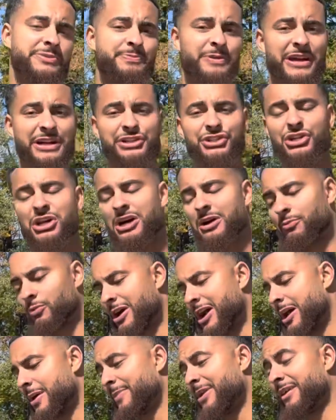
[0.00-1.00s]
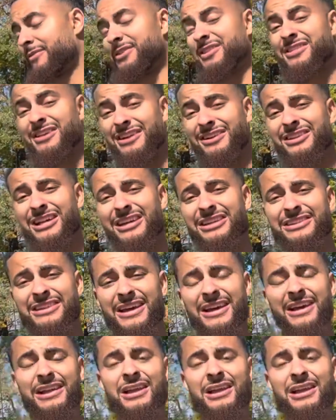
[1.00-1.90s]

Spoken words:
paint job, wrap, everything like that.